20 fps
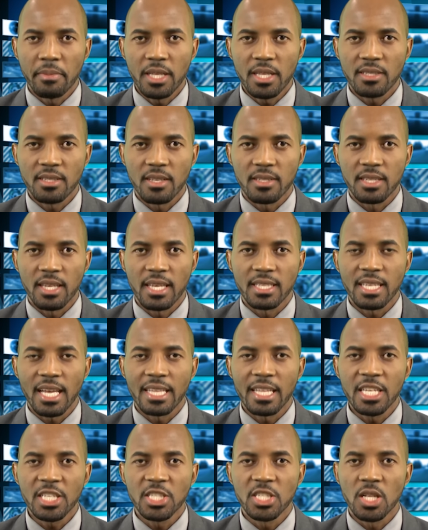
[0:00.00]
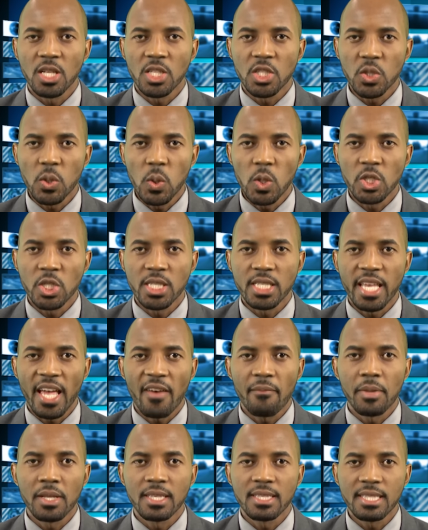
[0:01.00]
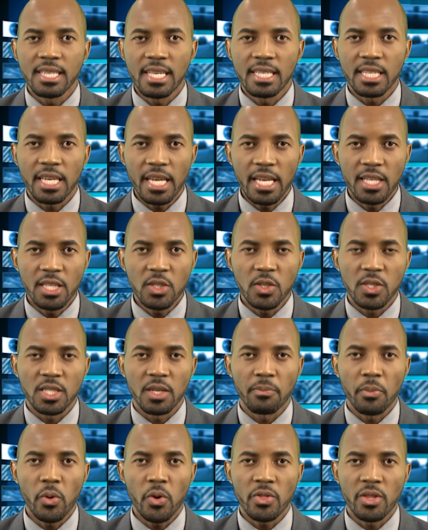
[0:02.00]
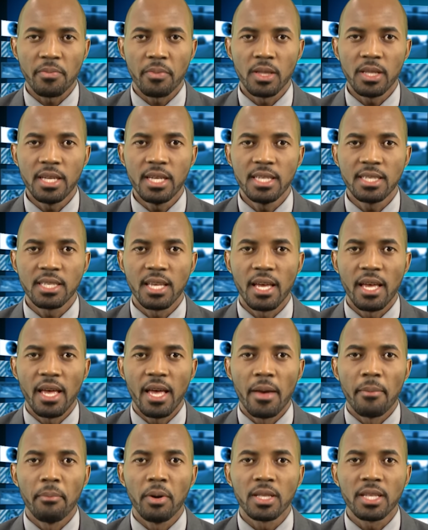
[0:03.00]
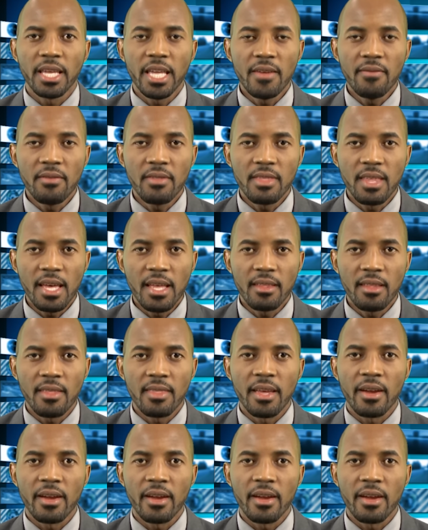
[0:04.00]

Minister says additional soldiers have been sent in to support the police, but even then